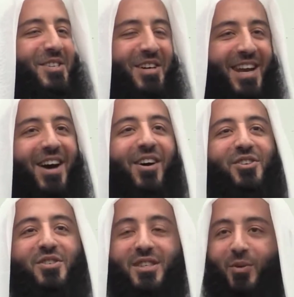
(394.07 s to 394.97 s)
So now I
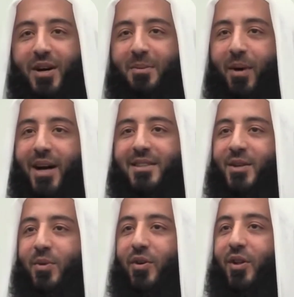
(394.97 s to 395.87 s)
use the word might
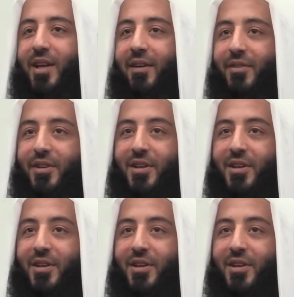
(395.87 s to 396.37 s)
and we're all covered.